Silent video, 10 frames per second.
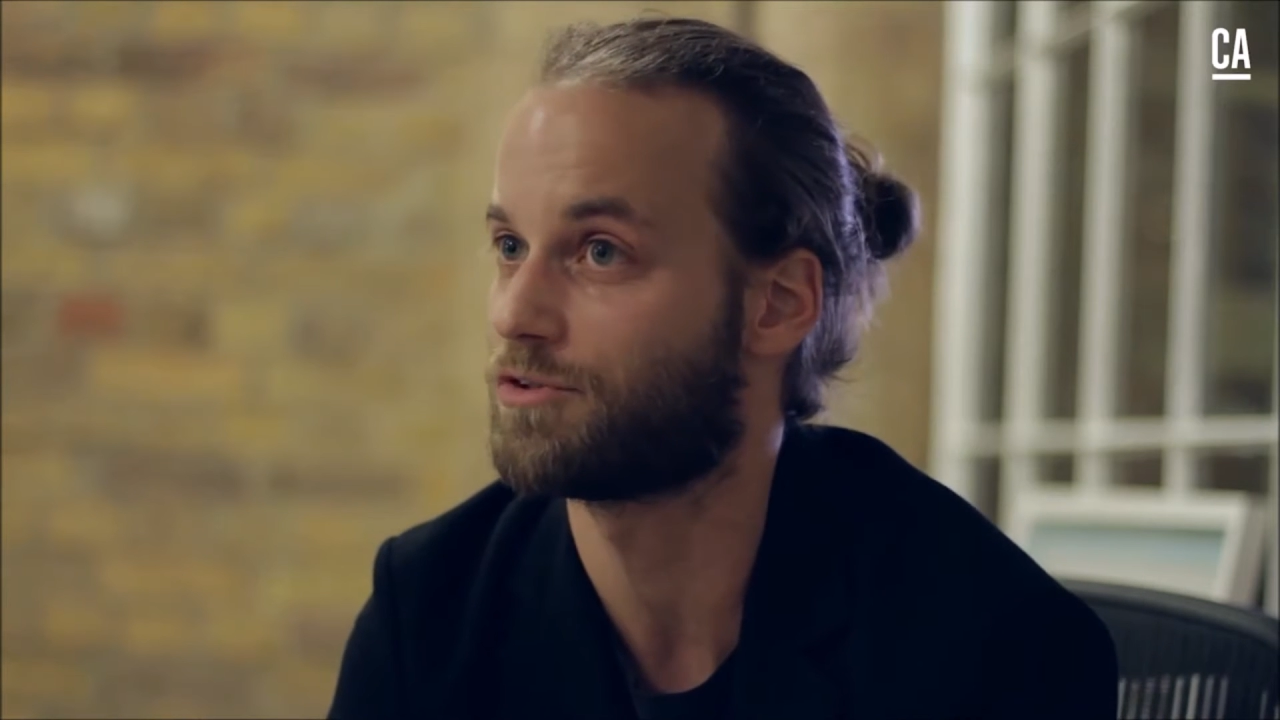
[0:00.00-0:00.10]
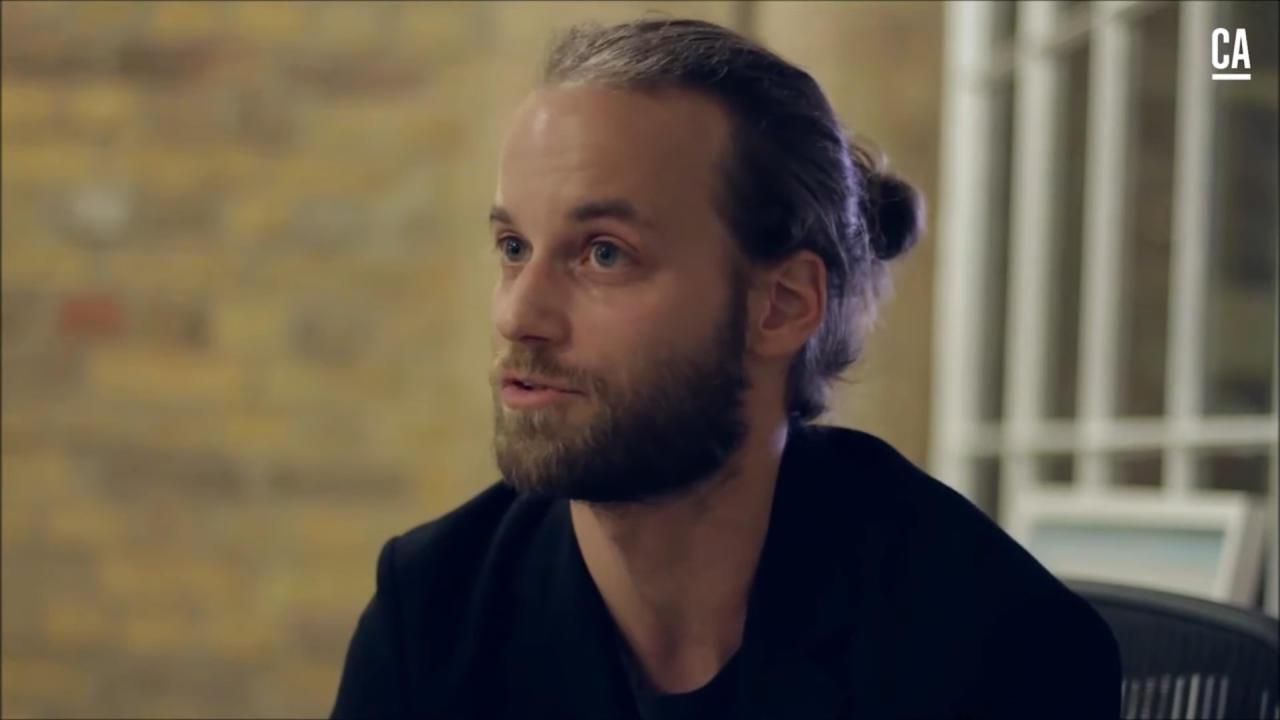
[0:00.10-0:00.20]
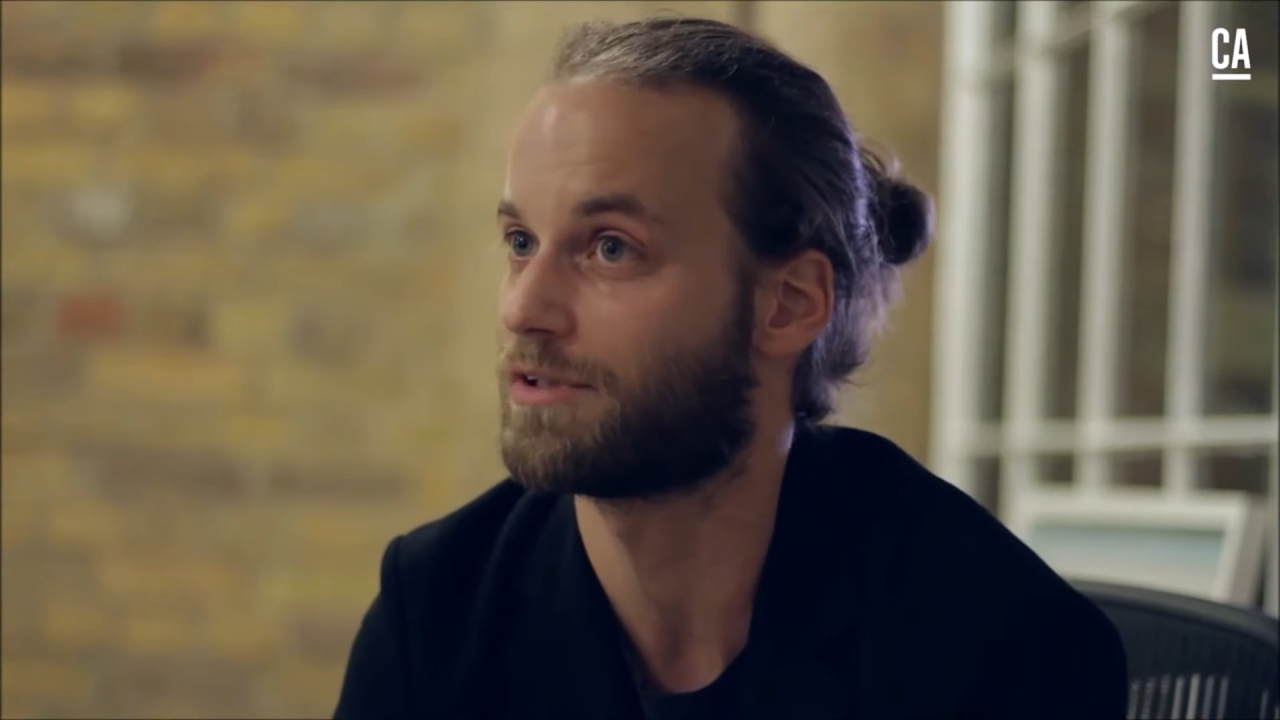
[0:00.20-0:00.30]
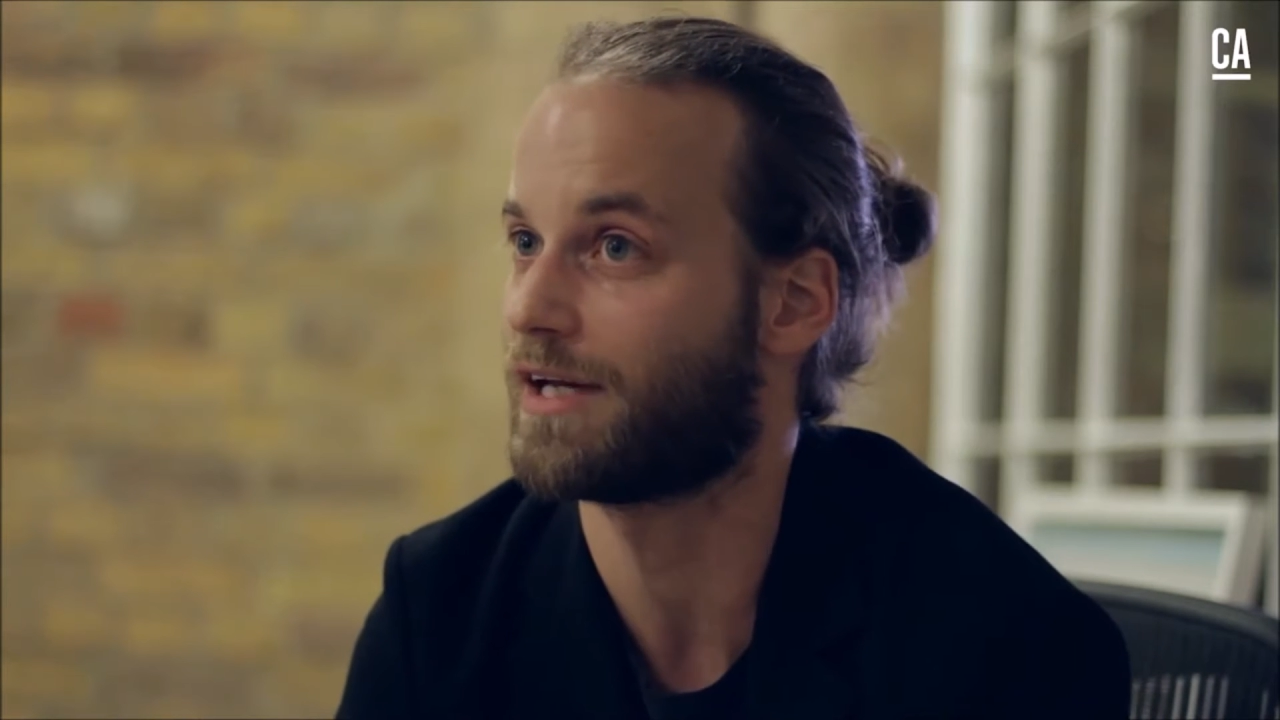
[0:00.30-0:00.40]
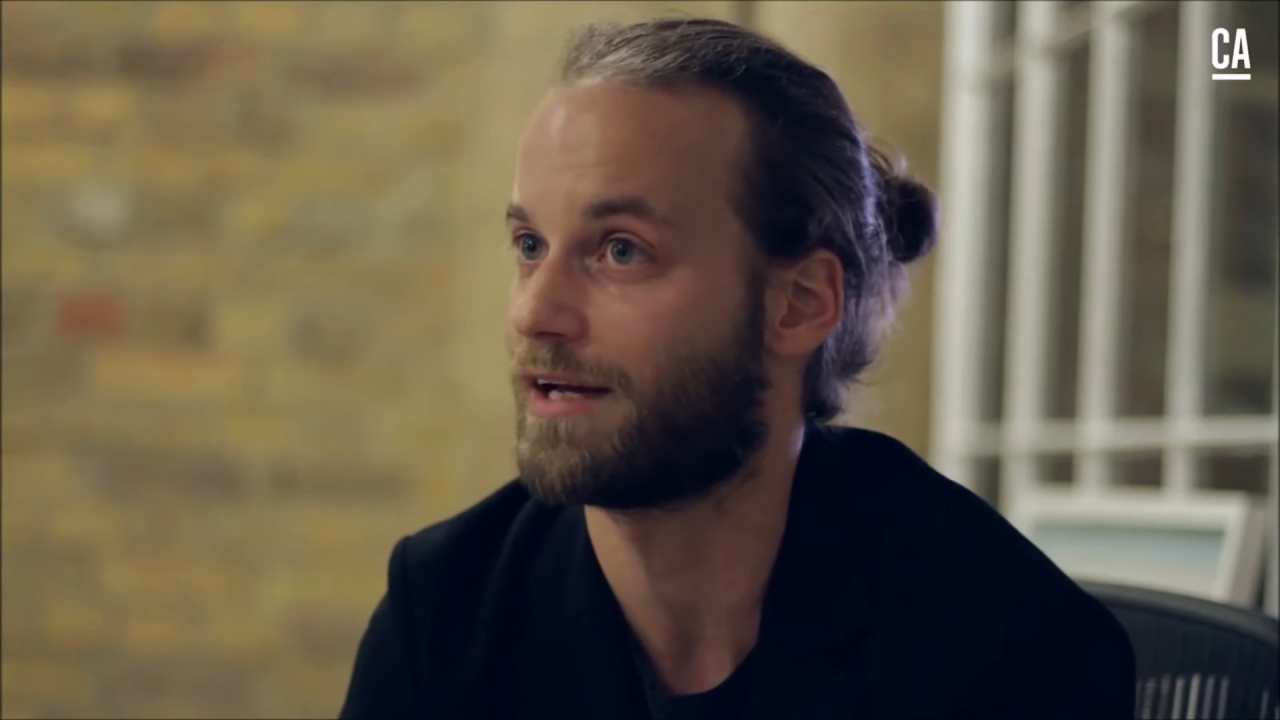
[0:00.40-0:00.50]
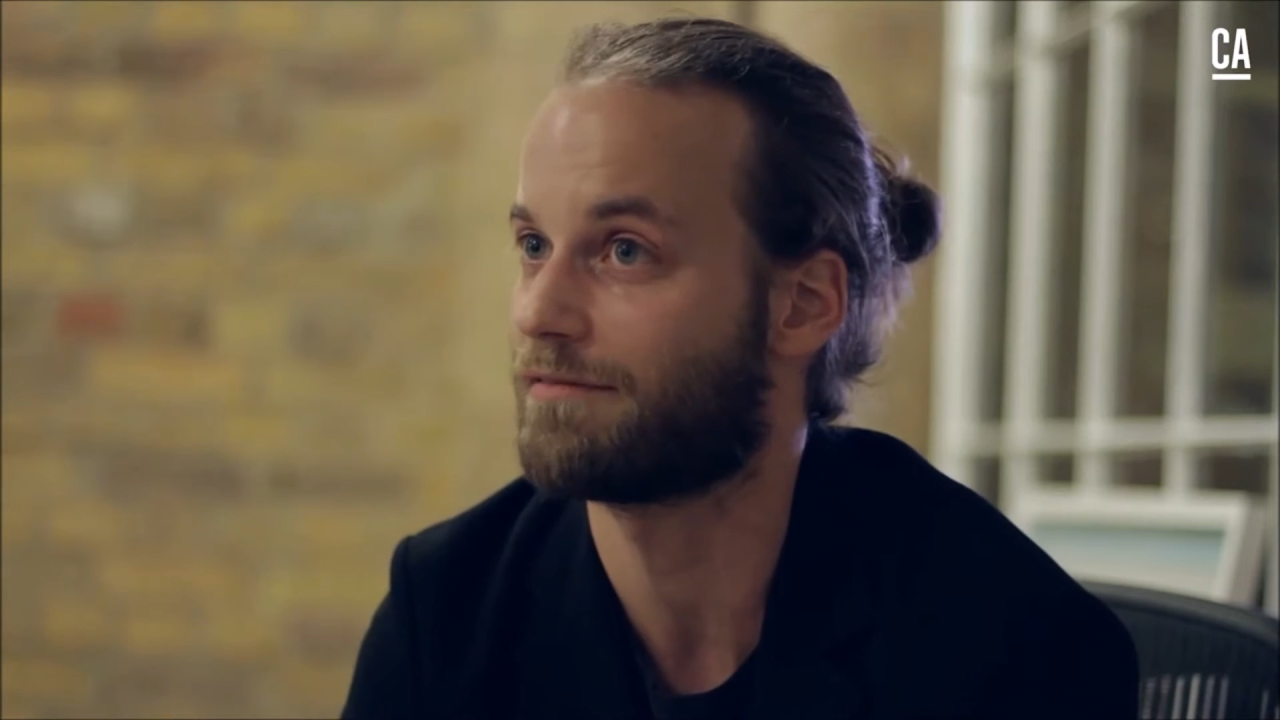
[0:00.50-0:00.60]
to get